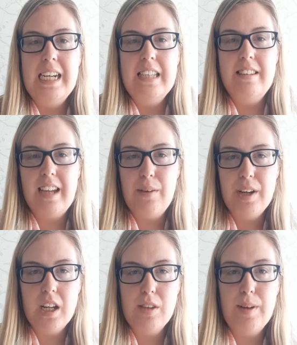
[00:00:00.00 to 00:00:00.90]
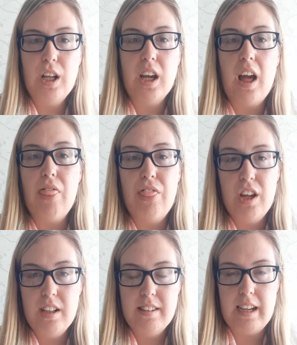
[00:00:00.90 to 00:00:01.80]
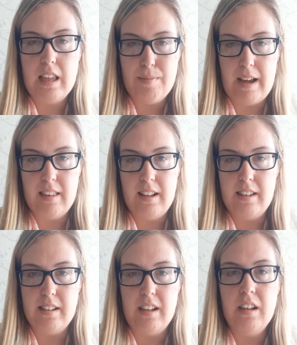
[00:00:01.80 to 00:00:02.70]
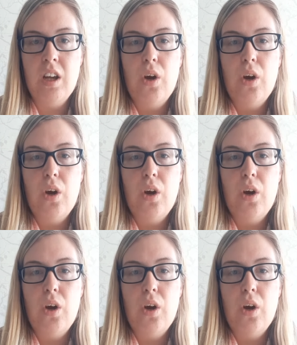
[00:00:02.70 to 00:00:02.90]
Today we're going to be looking at Thursday's maths lesson,